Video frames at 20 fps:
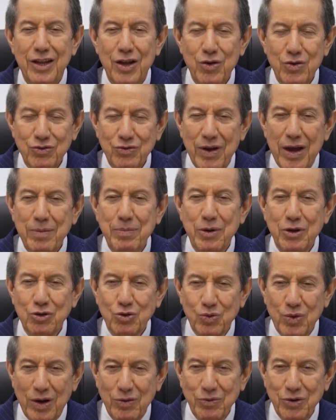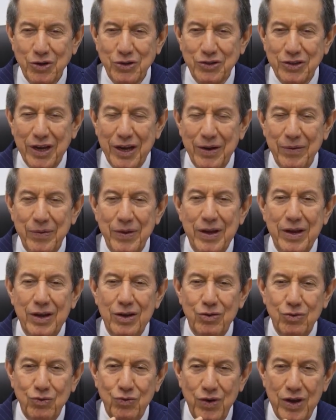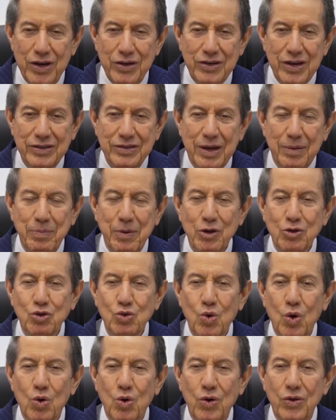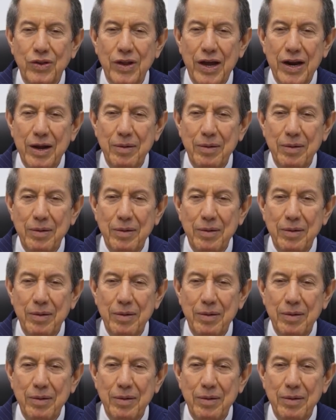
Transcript: God will bless you all. Watch this person sharing